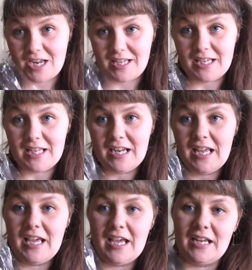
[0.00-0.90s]
shake it,
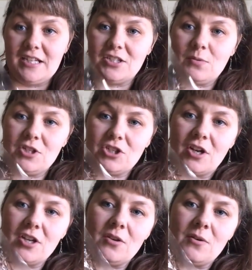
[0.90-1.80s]
and I just want to
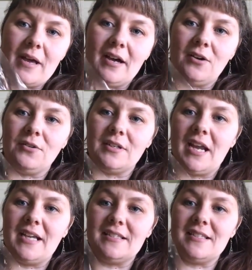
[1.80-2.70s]
show you how
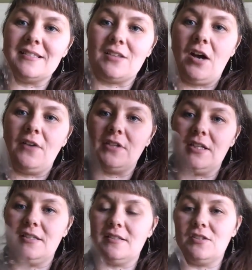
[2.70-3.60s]
nice and soft it
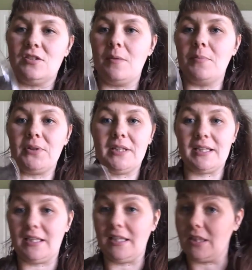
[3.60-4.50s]
is. It's
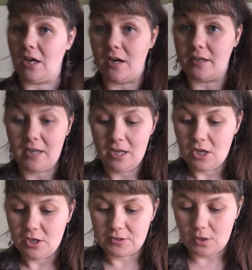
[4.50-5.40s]
completely thawed.
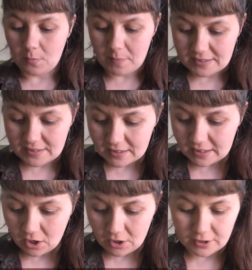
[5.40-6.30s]
So
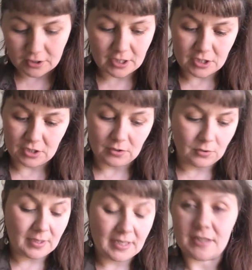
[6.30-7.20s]
basically all you're gonna
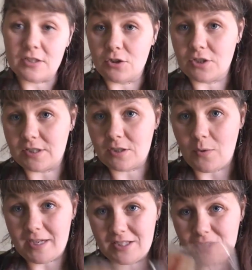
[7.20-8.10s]
do is you're just
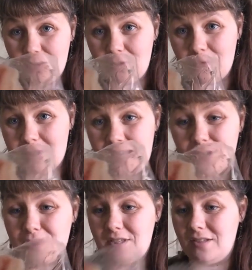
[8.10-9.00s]
going to
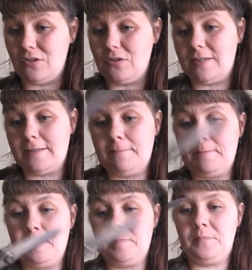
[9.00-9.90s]
take your scissors,
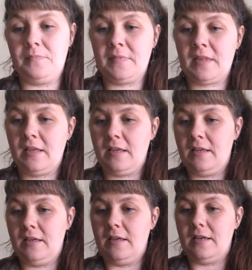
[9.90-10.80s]

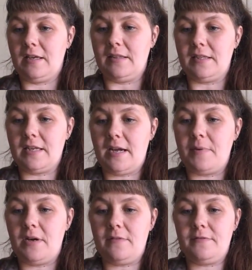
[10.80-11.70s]
cut the top
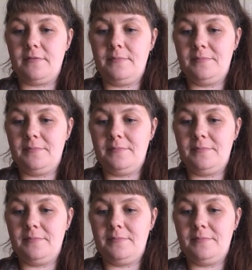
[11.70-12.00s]
off,